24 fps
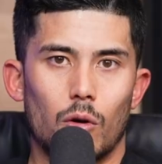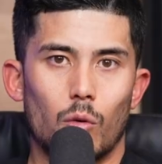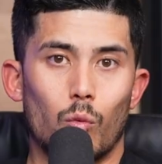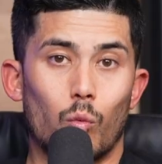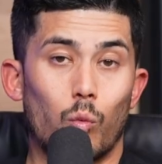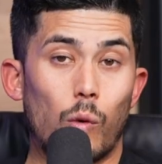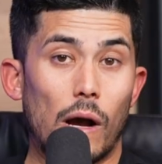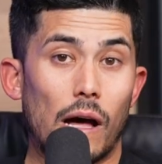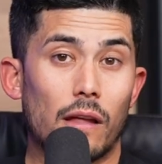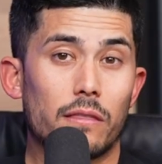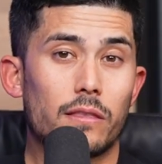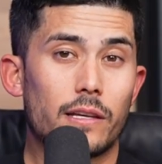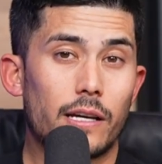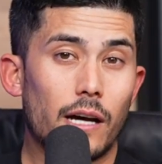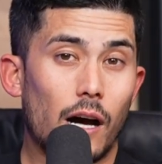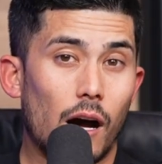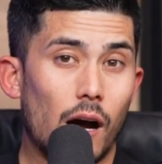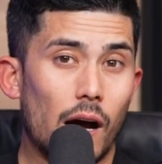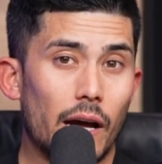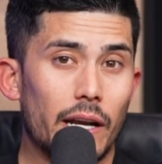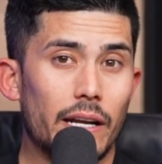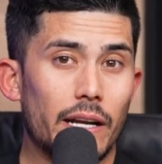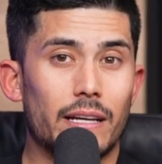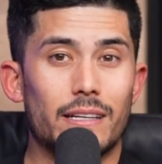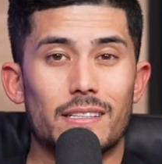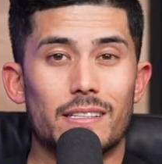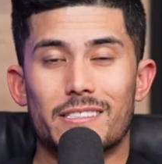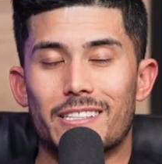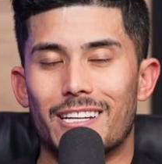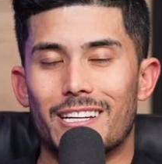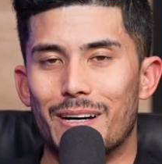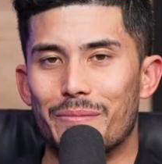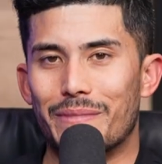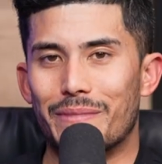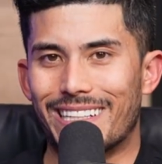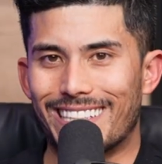WealthCon is
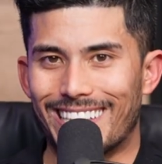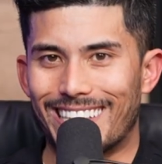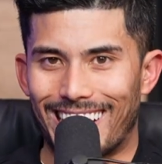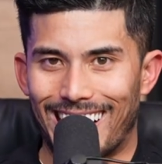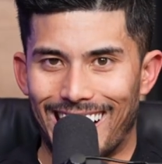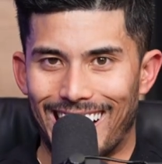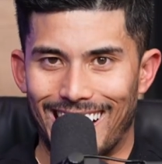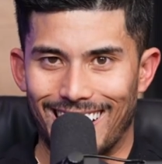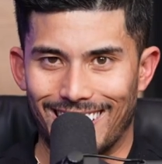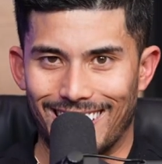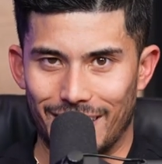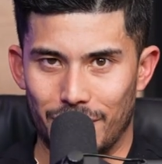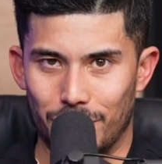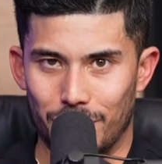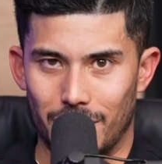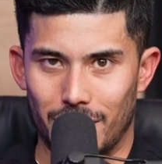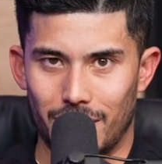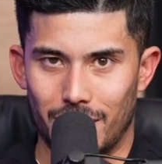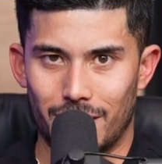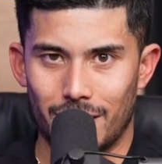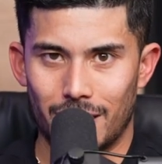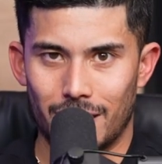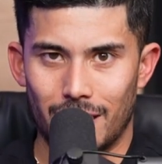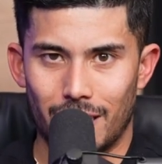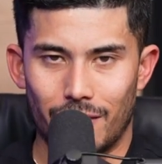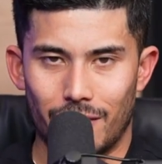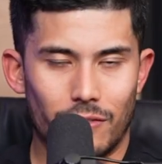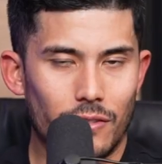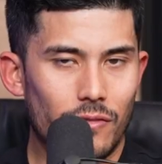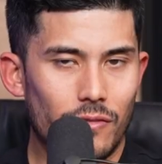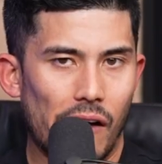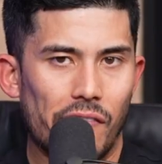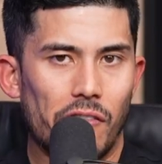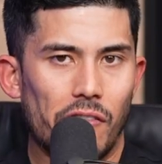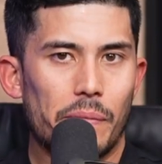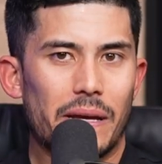coming to Hollywood. If you've
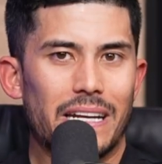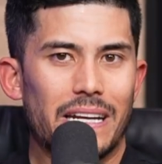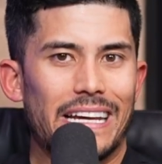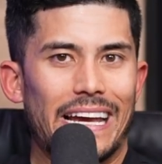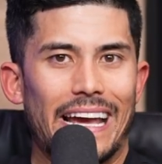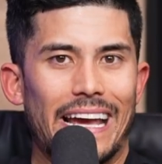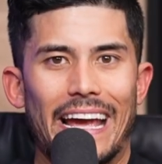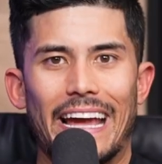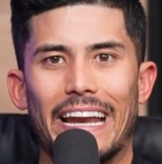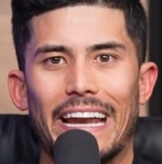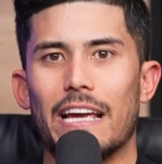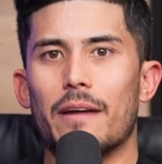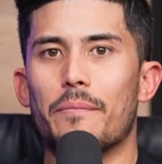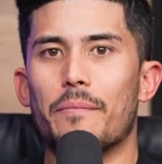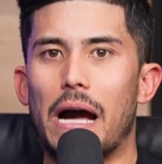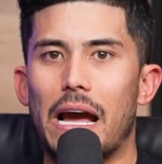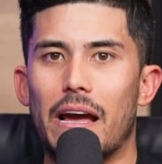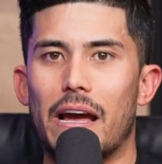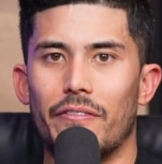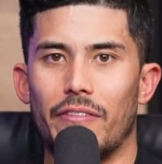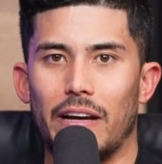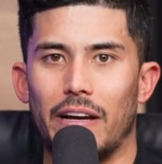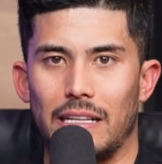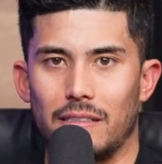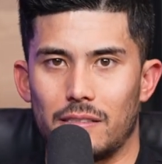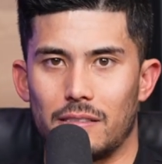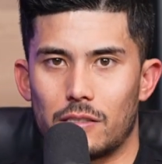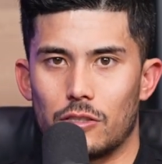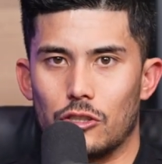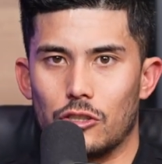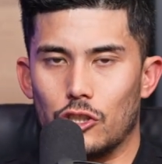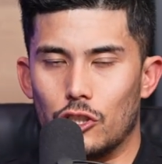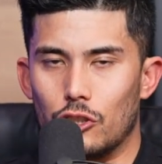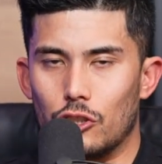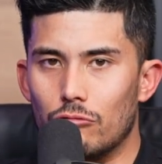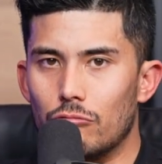ever been to any of my events,
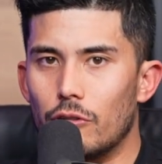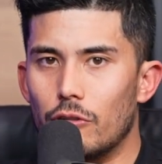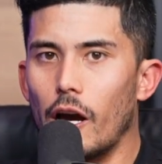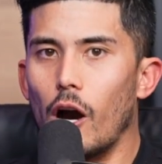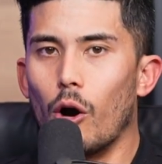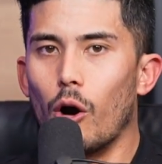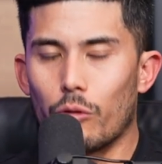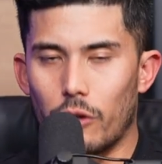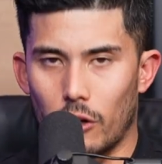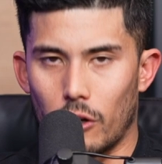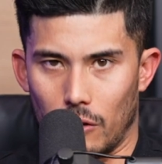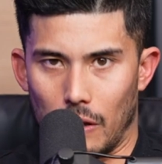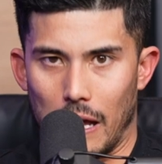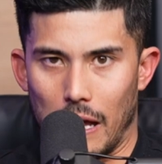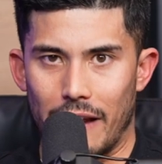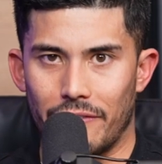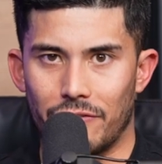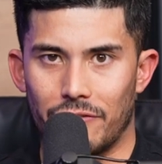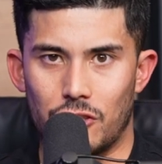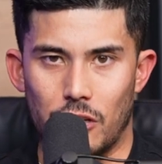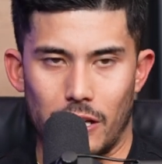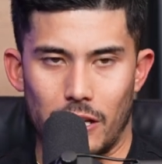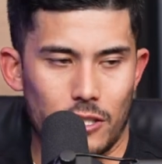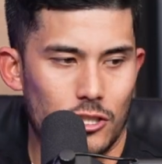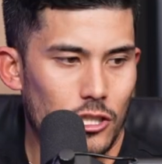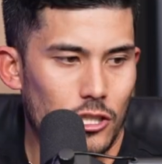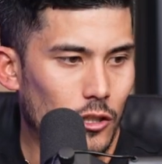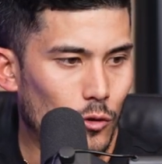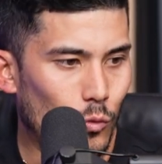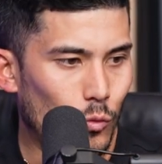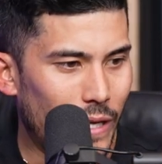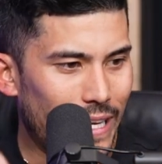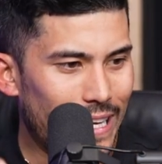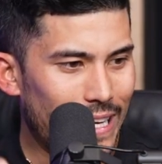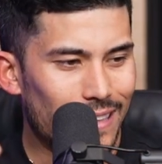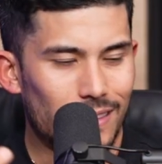you know they're life-changing.
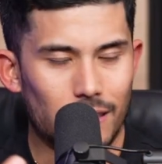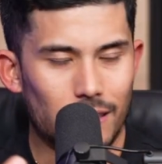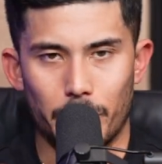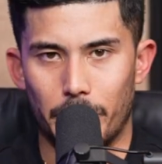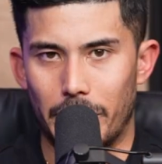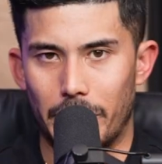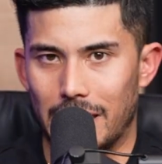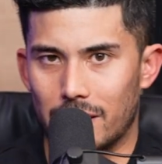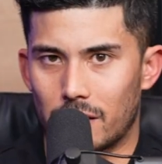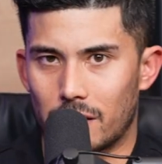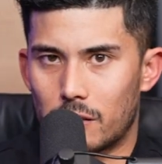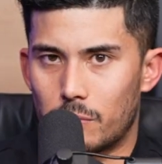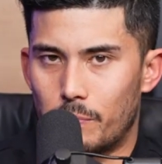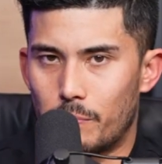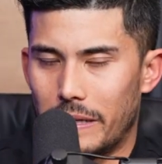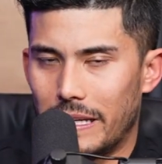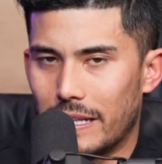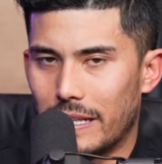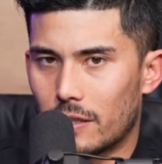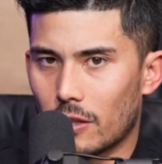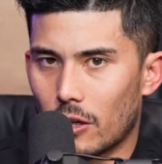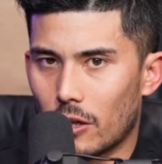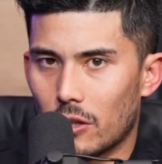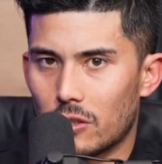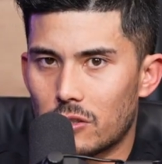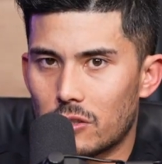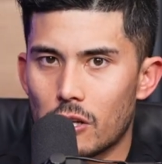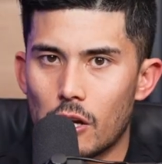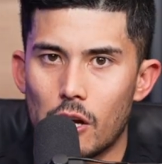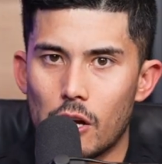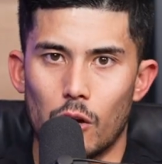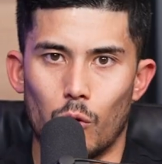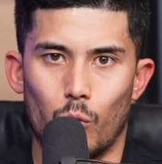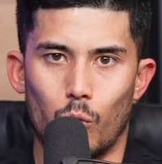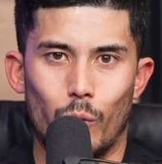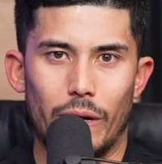We get the best speakers,
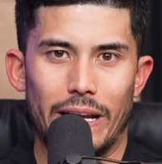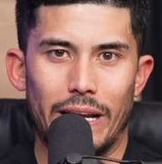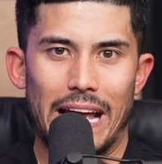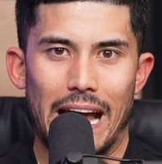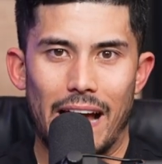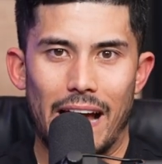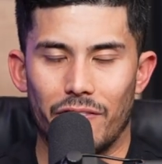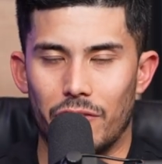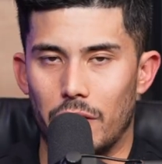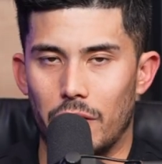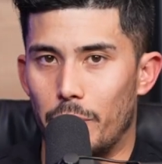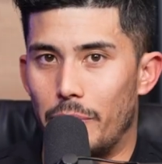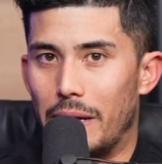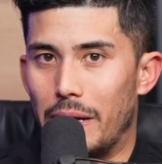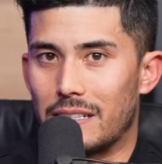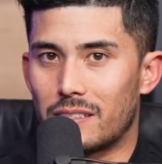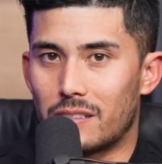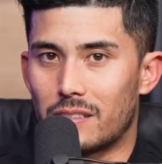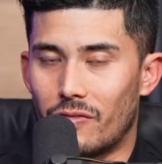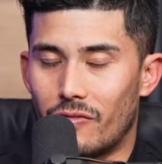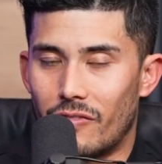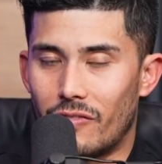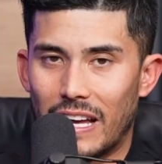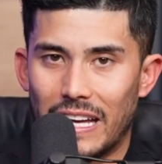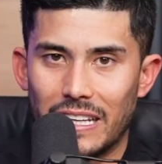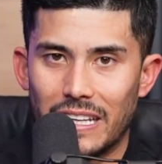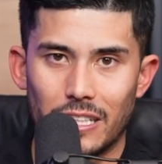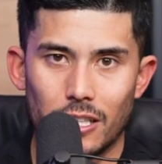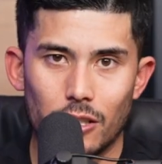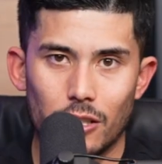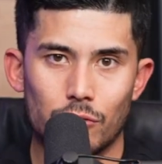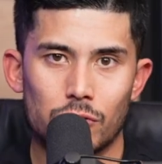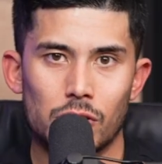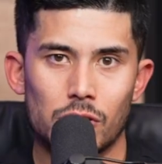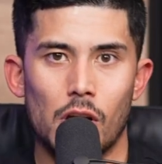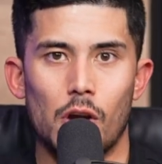we have the best
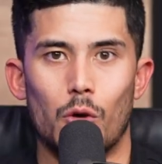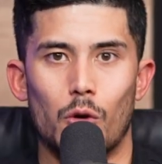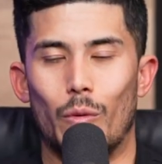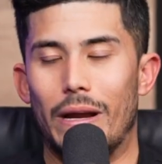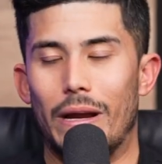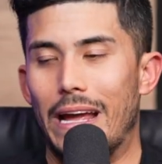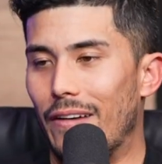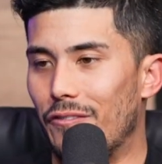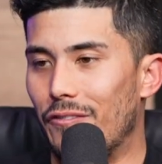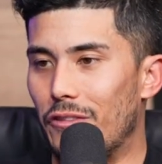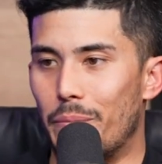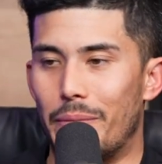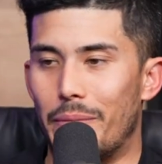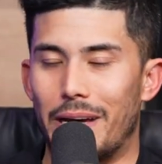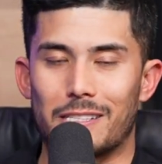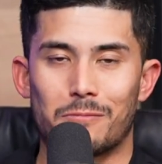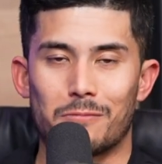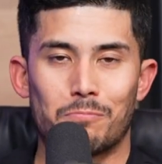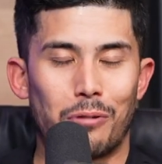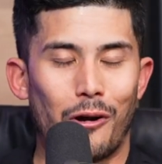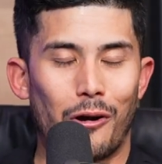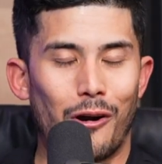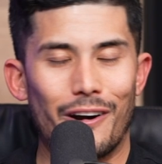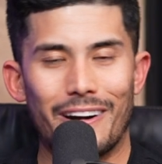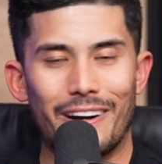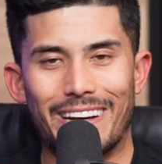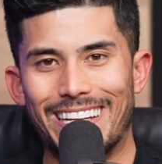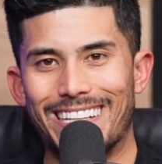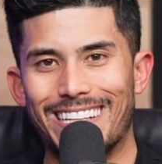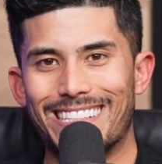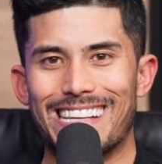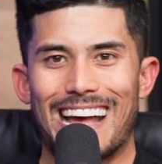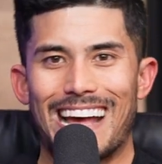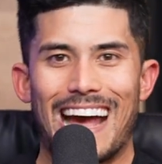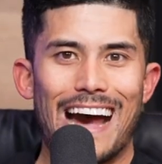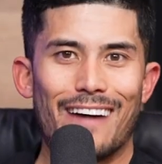venues, we have the best
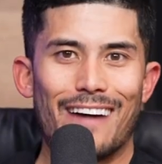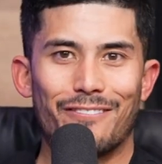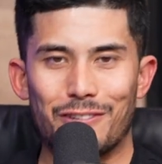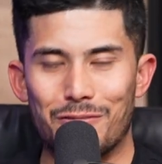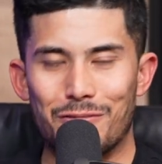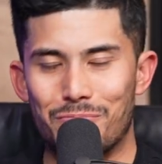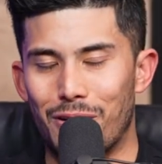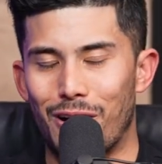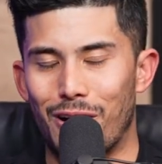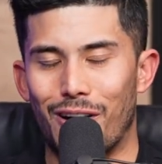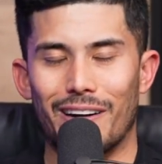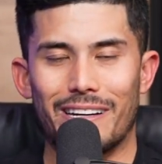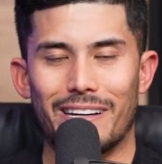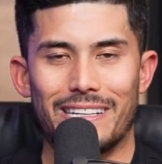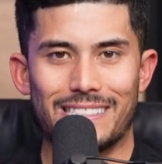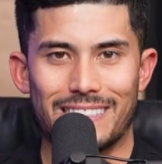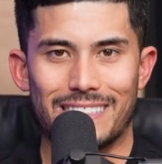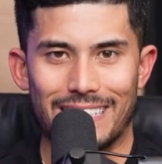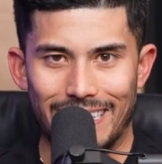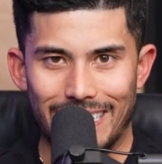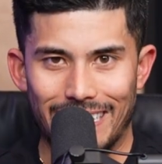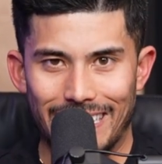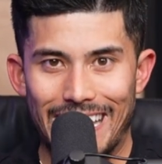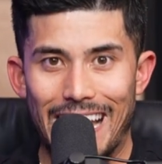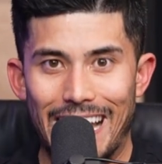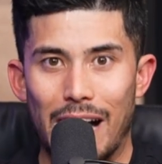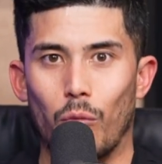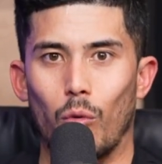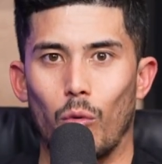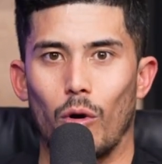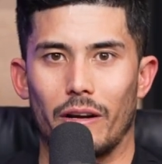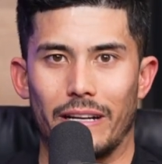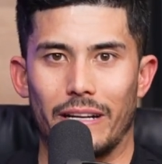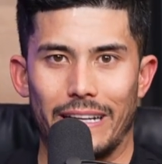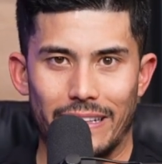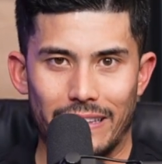parties, after parties, and
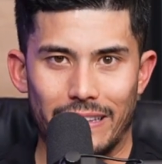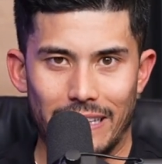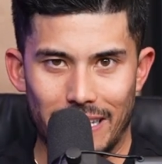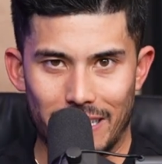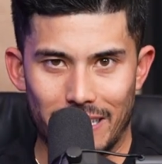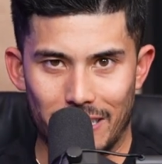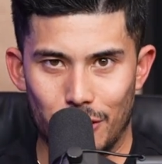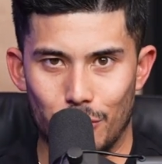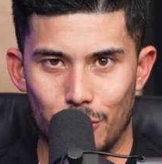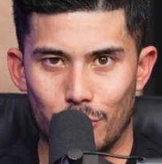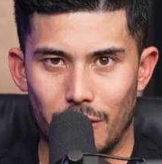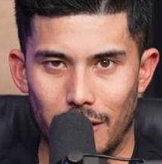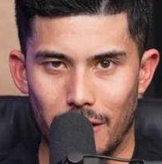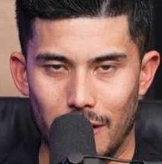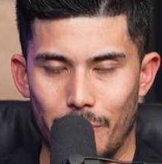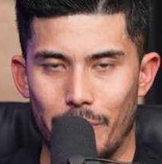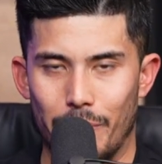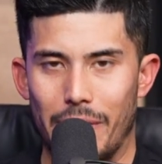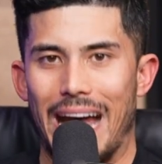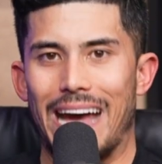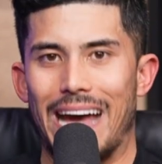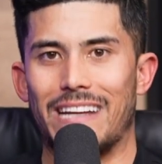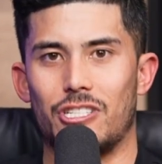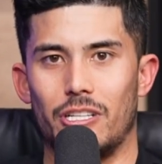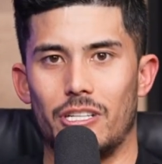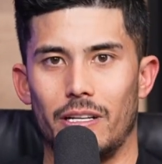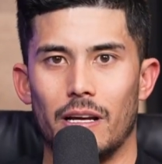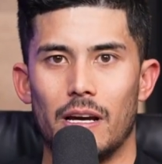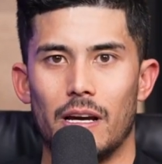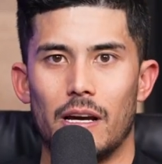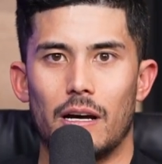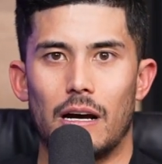networking that you could imagine.